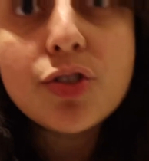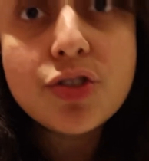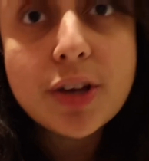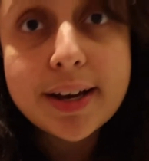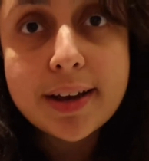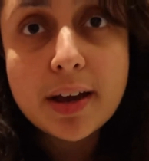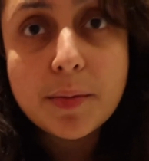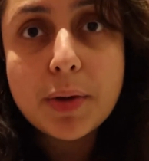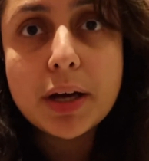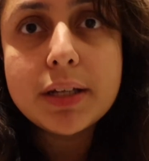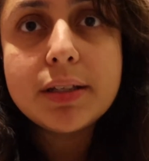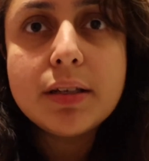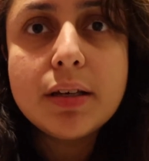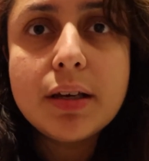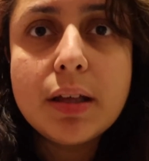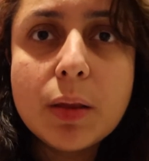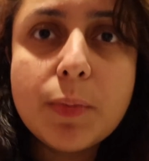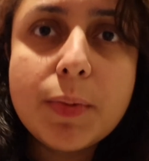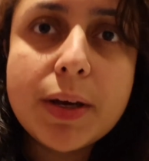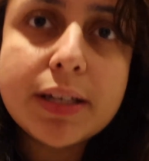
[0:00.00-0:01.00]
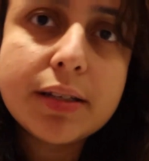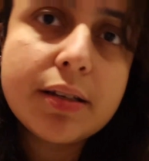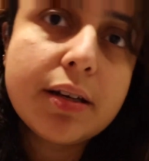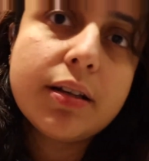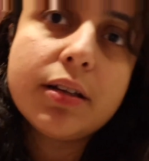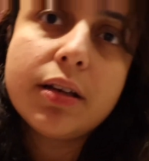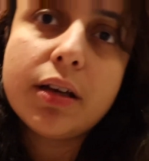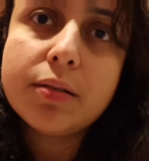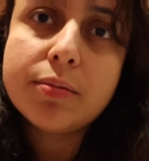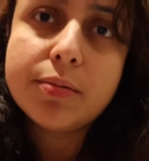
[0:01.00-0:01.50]
checking my teeth,
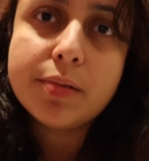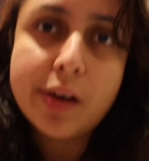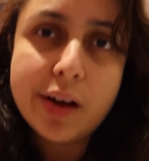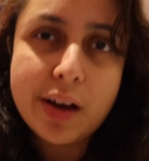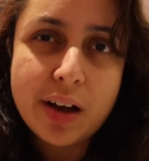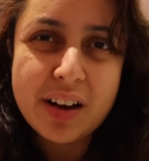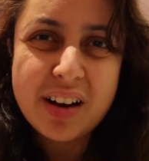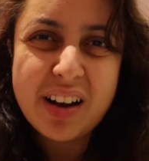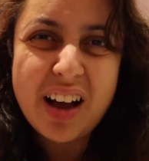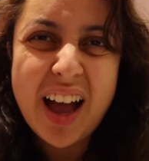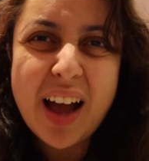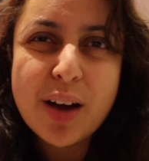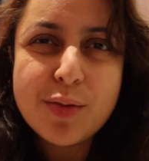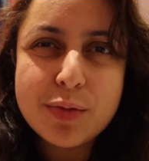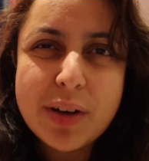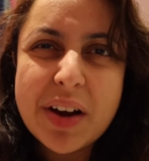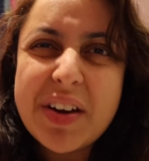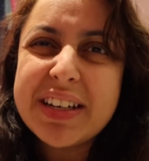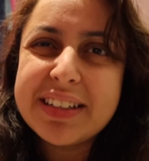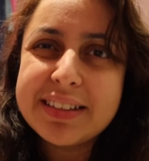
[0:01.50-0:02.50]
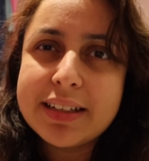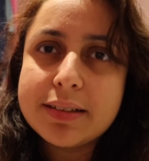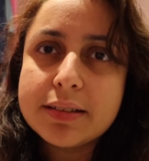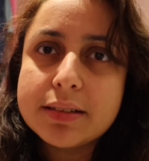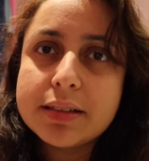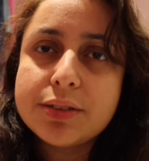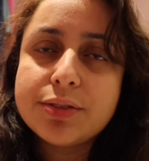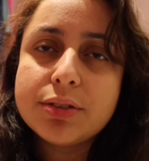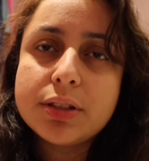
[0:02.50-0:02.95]
basically. I have very sensitive